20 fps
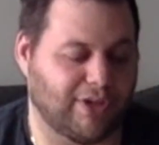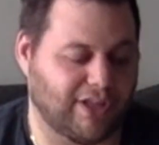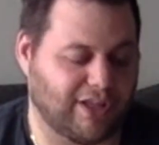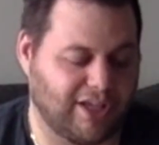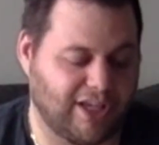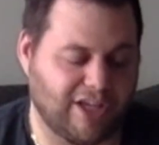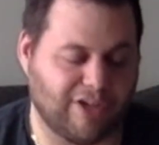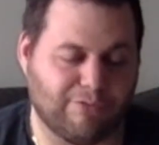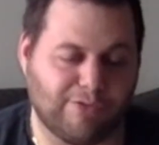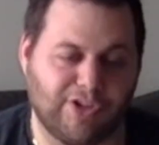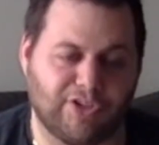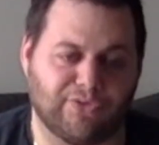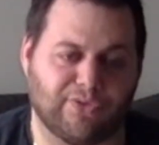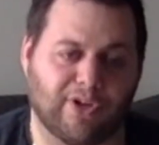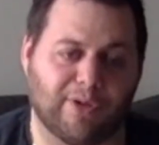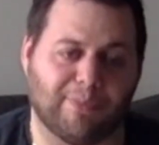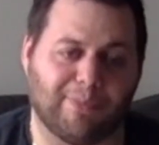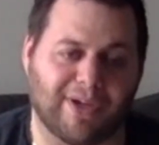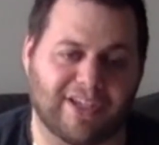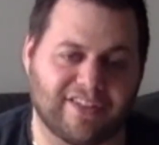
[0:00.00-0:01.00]
when a kid reached for
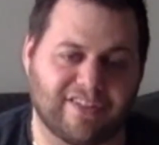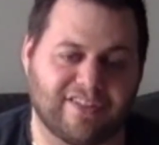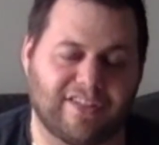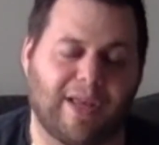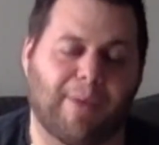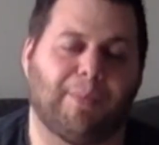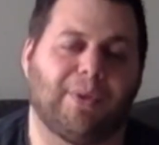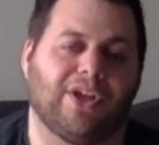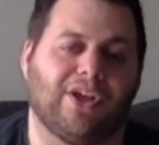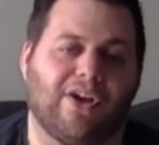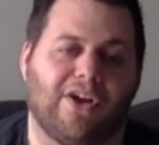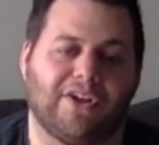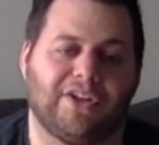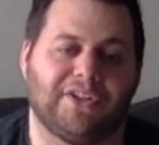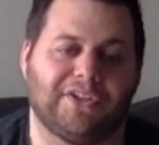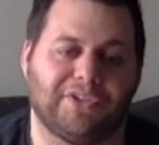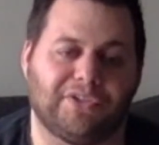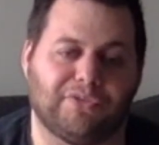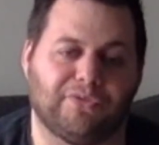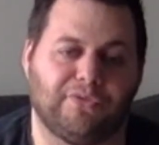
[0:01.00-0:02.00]
it by stepping on
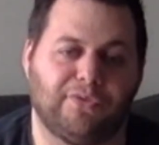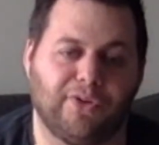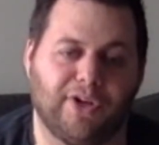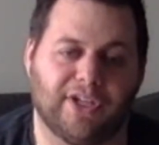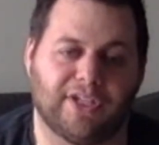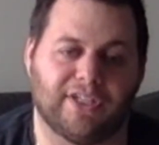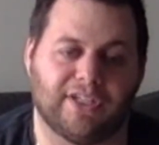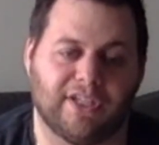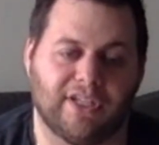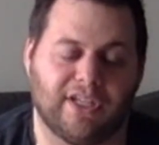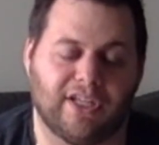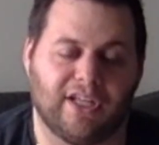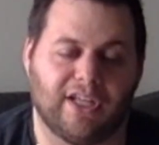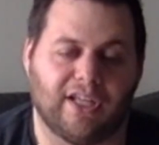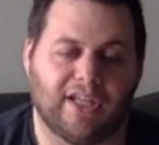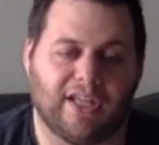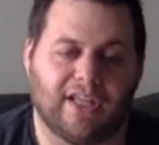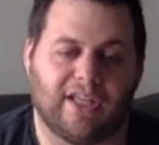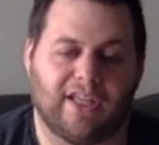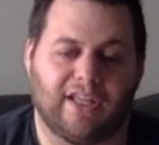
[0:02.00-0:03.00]
his foot.
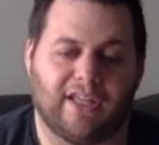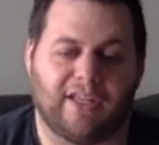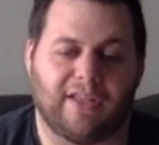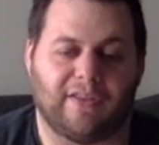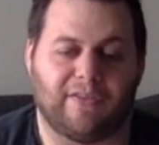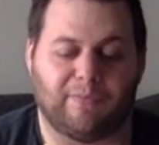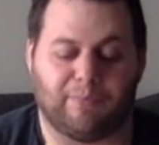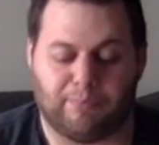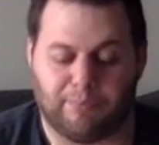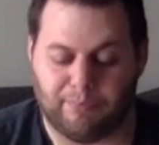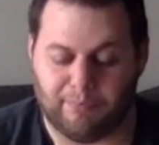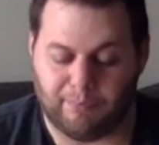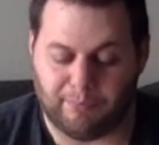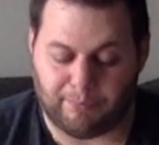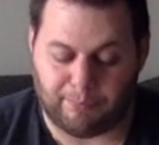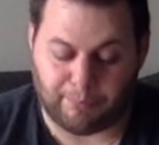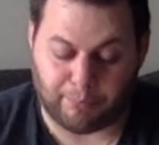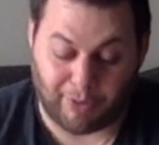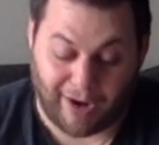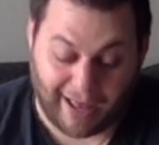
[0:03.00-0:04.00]
And
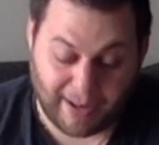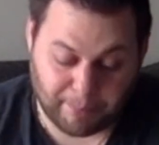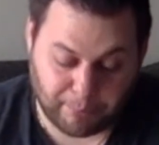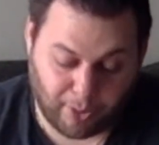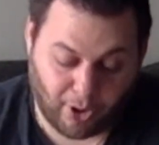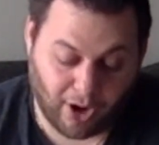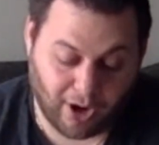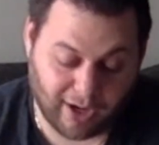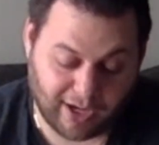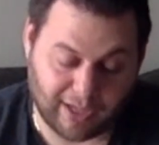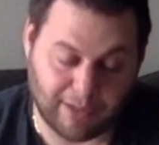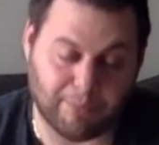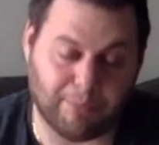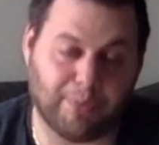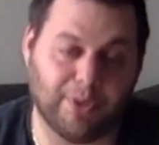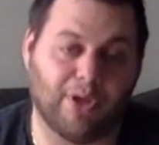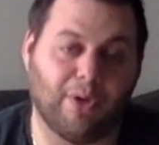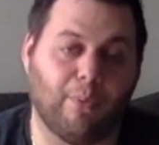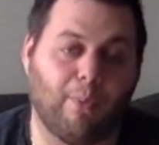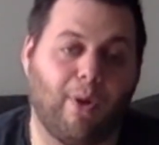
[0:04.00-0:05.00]
Brad Park and
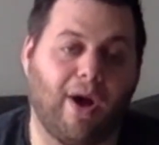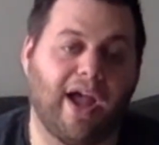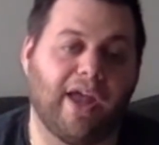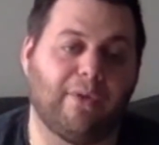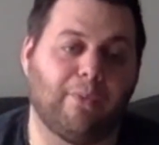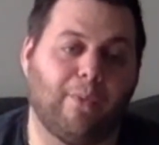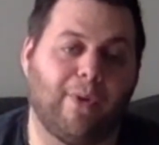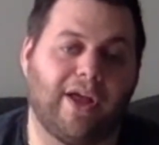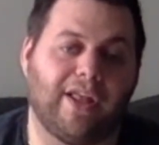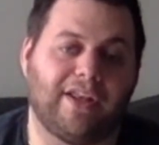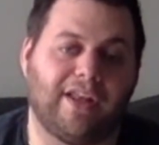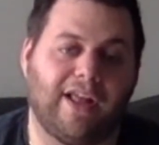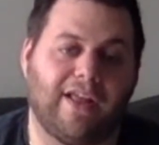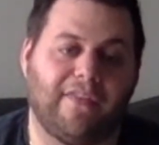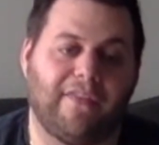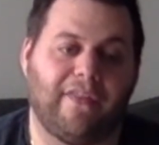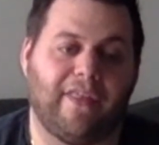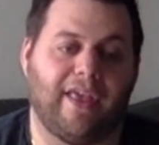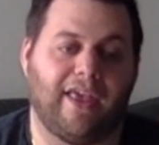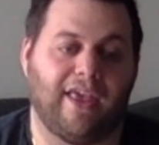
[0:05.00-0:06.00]
Bill White went
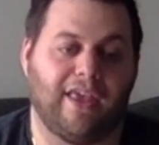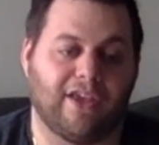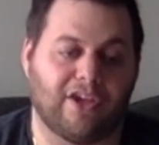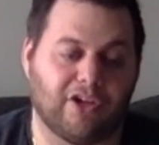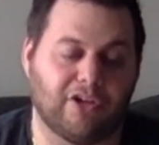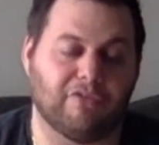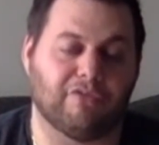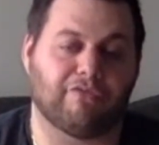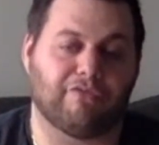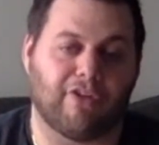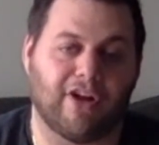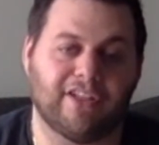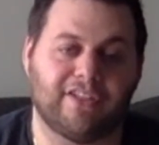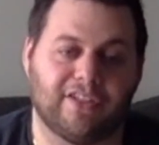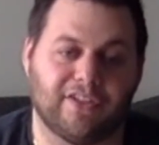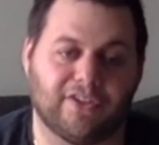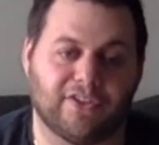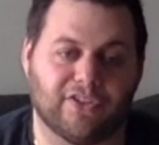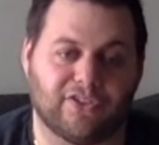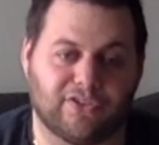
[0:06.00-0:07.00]
and they
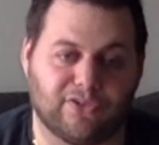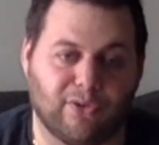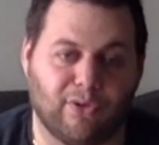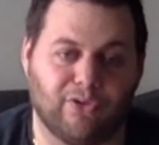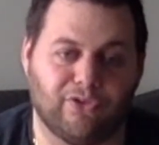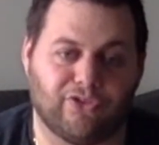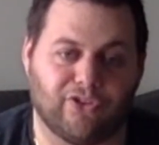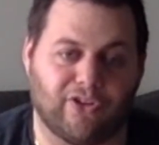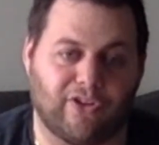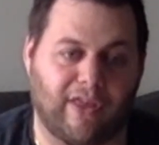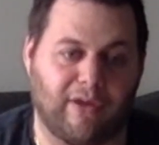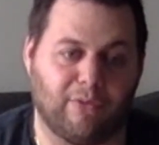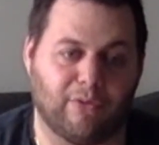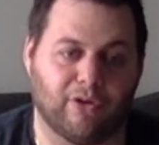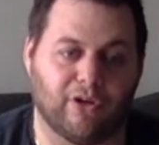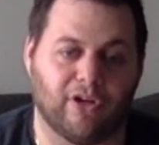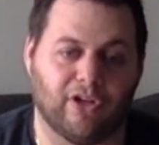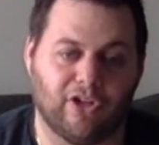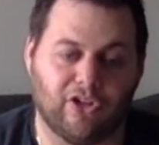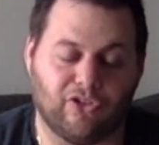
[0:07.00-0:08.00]
confronted the soldier. They
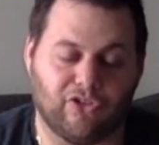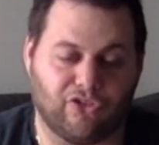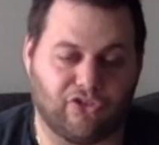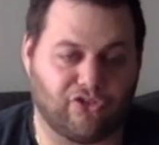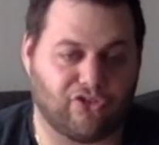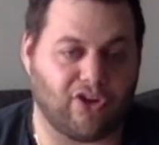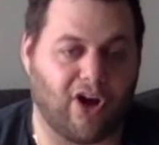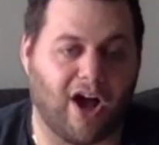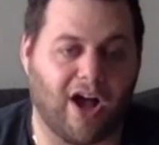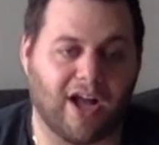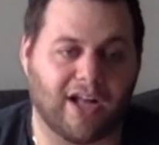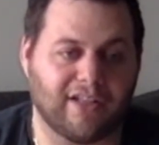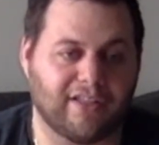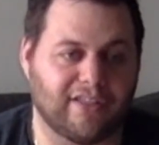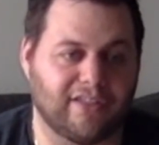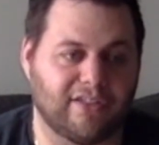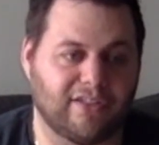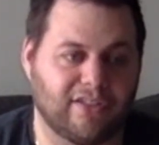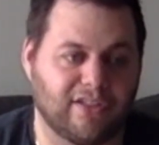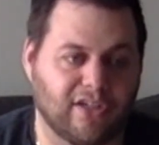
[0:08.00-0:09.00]
were shocked and,